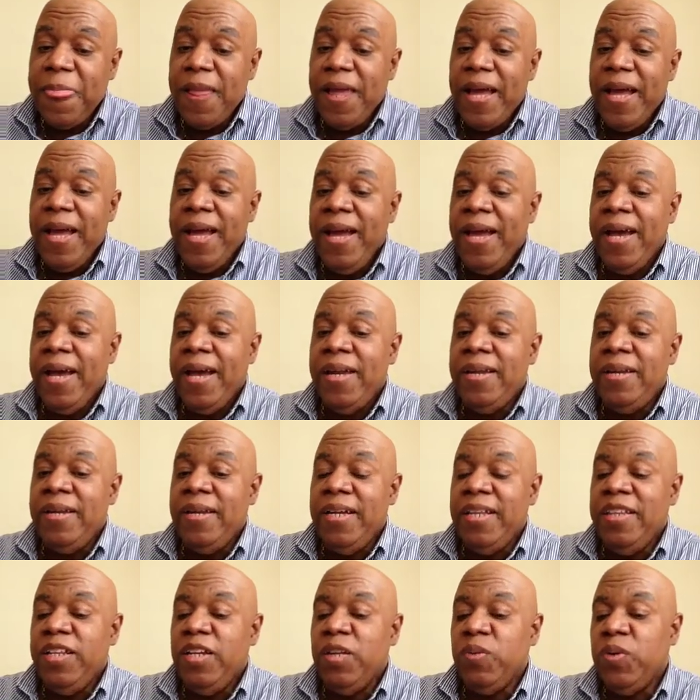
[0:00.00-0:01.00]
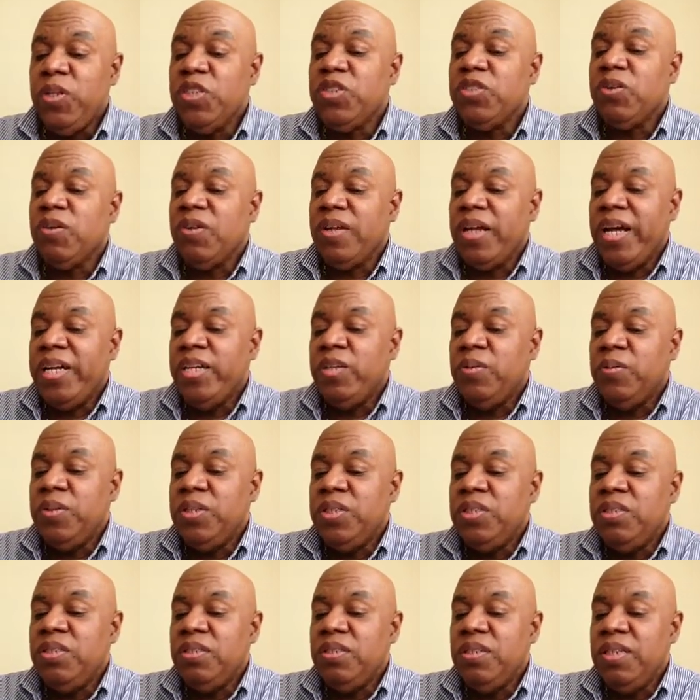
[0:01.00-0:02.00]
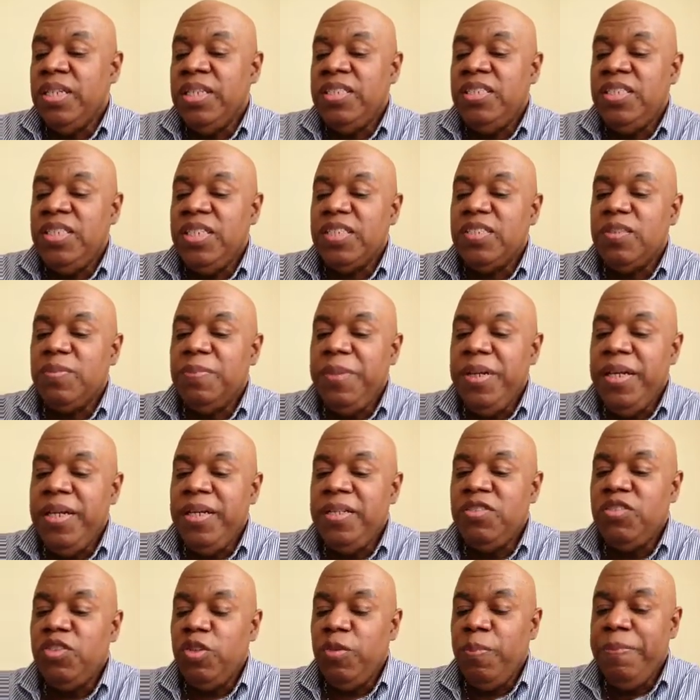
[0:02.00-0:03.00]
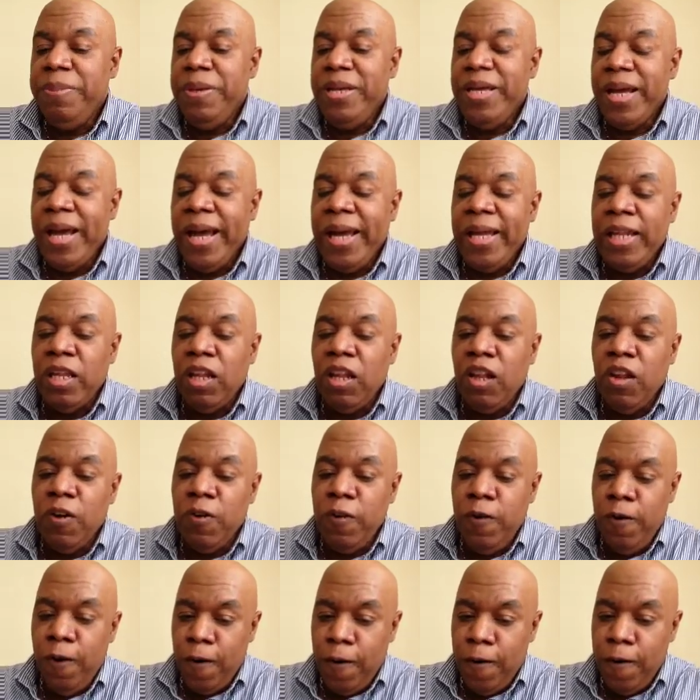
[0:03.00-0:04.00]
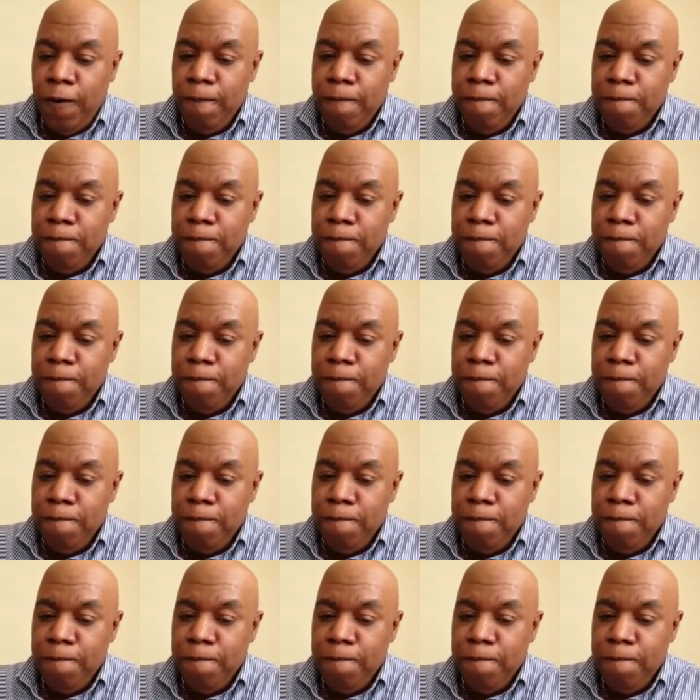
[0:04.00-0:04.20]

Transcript: And in the original language, it just means to be a learner.